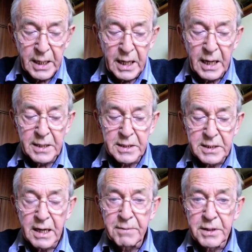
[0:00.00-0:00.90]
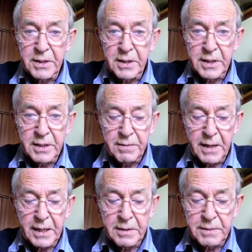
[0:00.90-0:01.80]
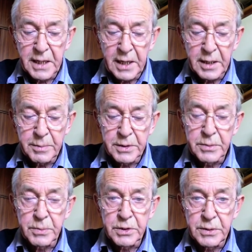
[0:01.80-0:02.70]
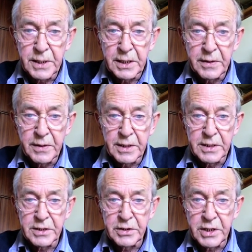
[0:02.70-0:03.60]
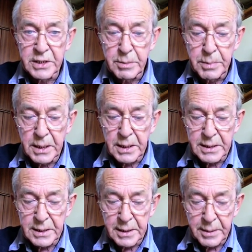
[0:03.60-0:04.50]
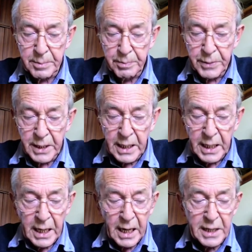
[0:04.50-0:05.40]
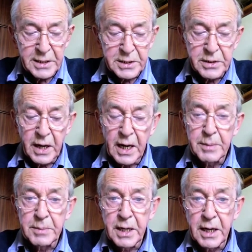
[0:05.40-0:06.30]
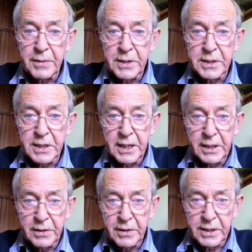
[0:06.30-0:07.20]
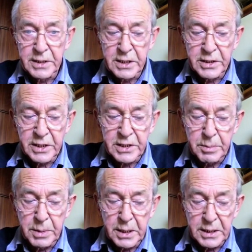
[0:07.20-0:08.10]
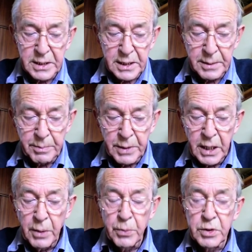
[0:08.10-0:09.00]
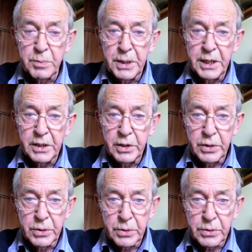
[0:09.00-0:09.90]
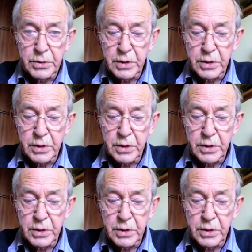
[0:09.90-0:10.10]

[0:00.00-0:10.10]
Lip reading: I discovered that the effect of cannabis was to increase suggestibility. I described how this increased suggestibility was being used